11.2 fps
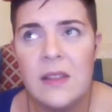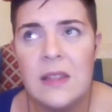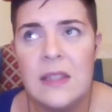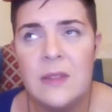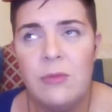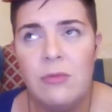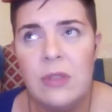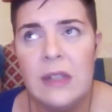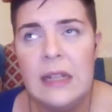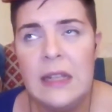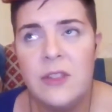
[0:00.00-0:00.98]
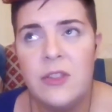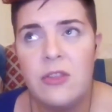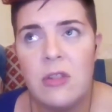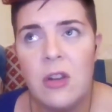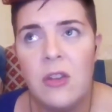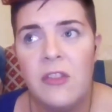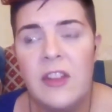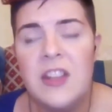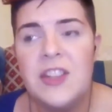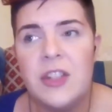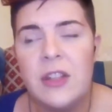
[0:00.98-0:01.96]
this really strong
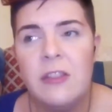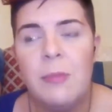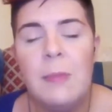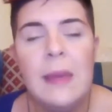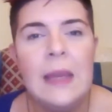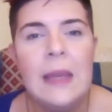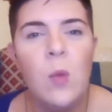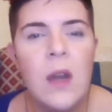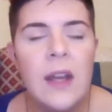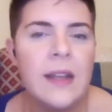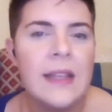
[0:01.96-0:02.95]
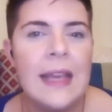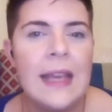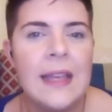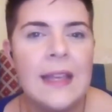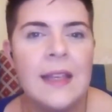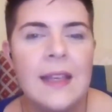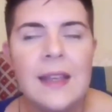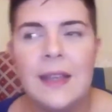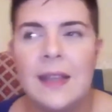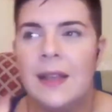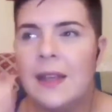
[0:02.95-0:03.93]
vision of me working
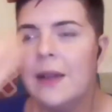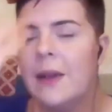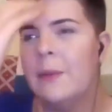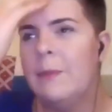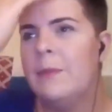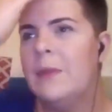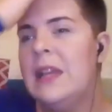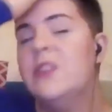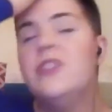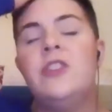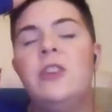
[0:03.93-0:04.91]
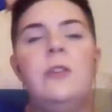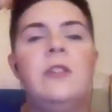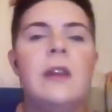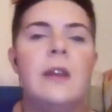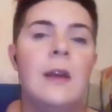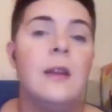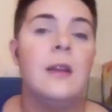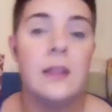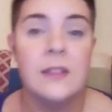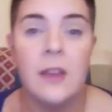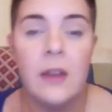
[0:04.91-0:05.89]
in a studio, like,
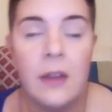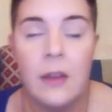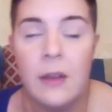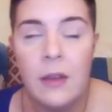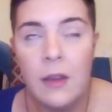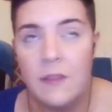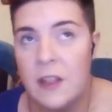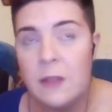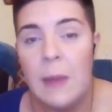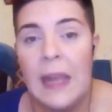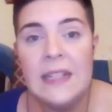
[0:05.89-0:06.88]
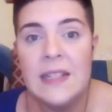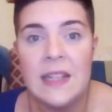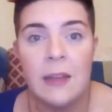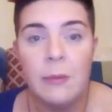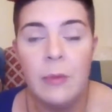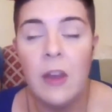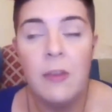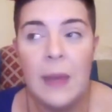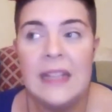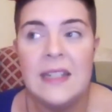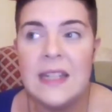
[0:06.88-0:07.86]
because I've done painting. I've
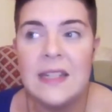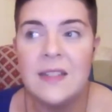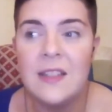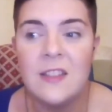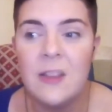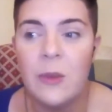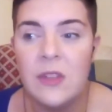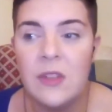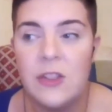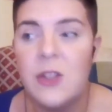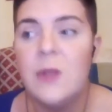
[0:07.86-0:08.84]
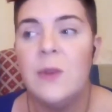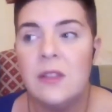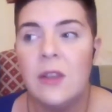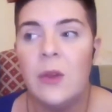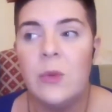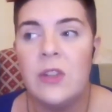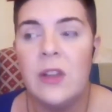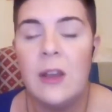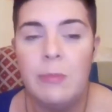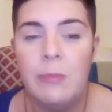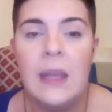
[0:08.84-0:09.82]
painted since I was like 2 years old, and
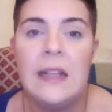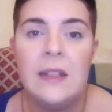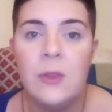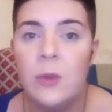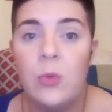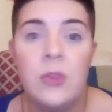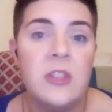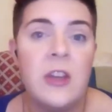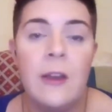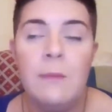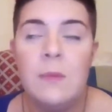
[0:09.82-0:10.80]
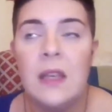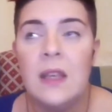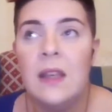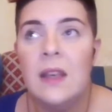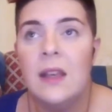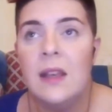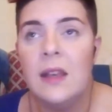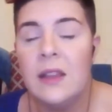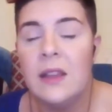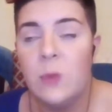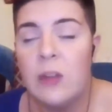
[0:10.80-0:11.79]
I paint all the time.
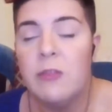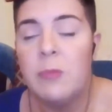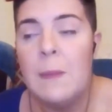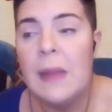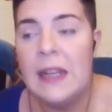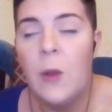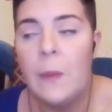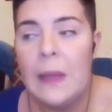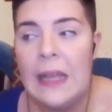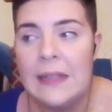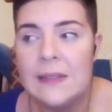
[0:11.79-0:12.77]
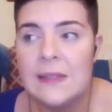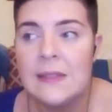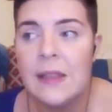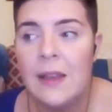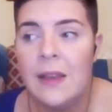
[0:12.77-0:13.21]
It's one of my main hobbies.